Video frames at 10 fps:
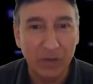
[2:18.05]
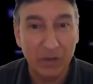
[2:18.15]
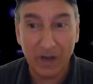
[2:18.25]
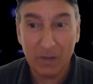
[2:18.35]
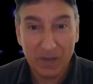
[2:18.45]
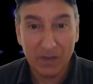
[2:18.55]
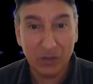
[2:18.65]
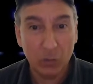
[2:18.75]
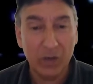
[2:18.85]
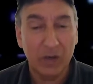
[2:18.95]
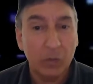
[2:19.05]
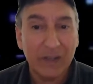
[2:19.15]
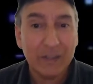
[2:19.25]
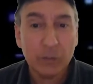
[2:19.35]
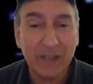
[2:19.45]
You gotta be in it to win it. Well,
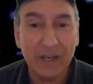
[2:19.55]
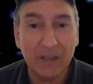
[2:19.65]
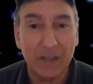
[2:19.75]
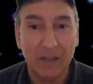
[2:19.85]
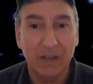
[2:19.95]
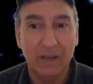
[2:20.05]
that's with anything.